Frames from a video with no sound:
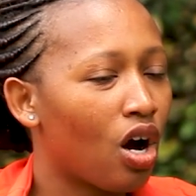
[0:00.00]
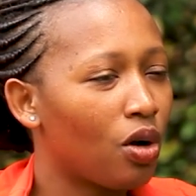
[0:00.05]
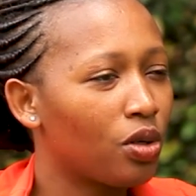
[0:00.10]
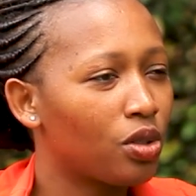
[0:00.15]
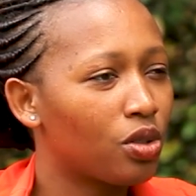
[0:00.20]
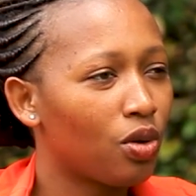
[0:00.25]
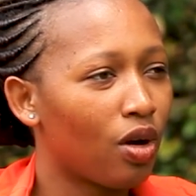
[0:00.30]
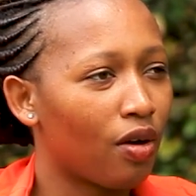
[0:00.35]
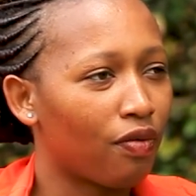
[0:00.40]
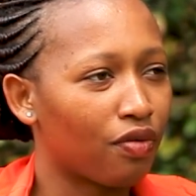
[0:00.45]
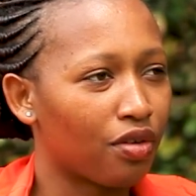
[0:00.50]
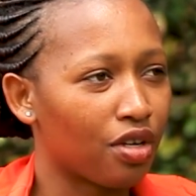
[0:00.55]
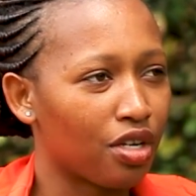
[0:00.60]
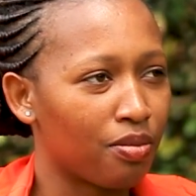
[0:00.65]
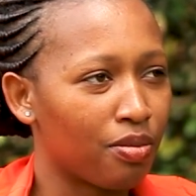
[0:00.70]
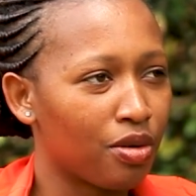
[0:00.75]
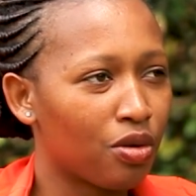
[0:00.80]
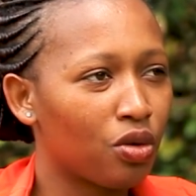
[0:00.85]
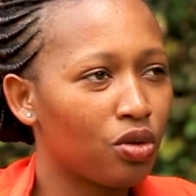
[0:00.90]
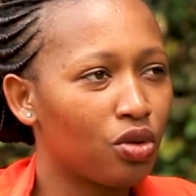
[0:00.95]
I was so afraid
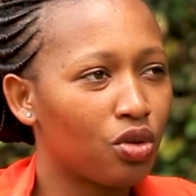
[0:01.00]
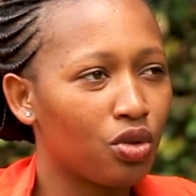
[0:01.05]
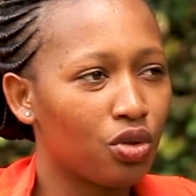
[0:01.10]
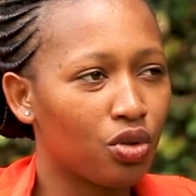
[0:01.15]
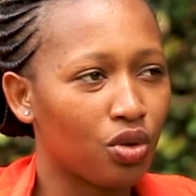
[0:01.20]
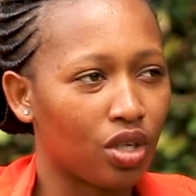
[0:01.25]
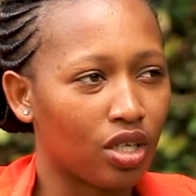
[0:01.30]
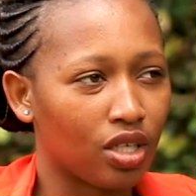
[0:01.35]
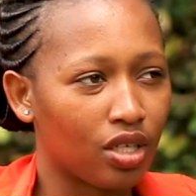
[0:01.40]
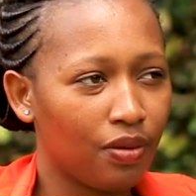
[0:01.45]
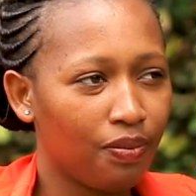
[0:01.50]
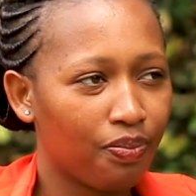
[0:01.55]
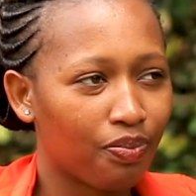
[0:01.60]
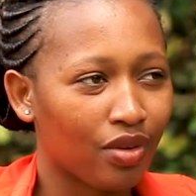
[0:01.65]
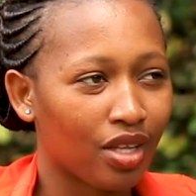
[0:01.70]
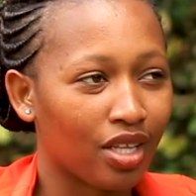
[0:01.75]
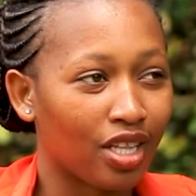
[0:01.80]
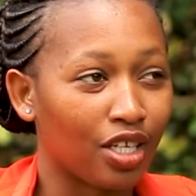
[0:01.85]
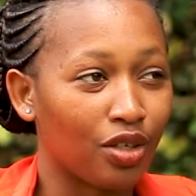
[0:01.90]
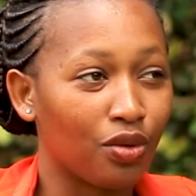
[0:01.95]
because usually
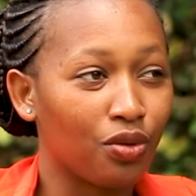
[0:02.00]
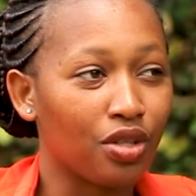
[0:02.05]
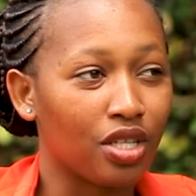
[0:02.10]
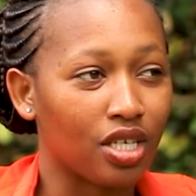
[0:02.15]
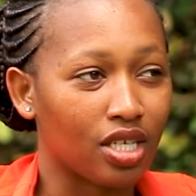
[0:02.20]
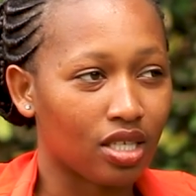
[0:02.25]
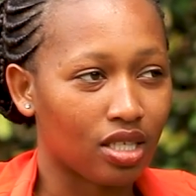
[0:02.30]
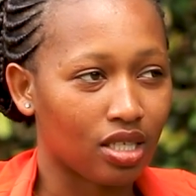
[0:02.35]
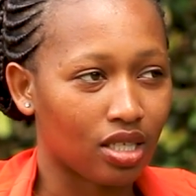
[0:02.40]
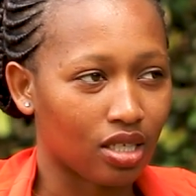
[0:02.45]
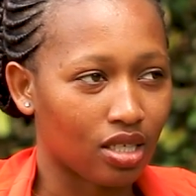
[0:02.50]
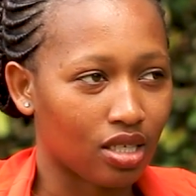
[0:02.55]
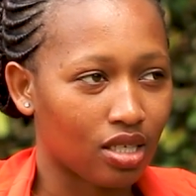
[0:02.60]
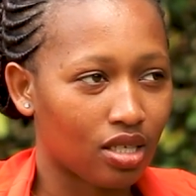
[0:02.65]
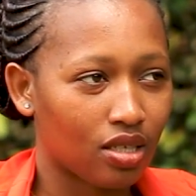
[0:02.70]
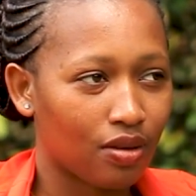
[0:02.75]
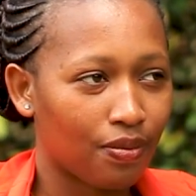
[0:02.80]
they do this test.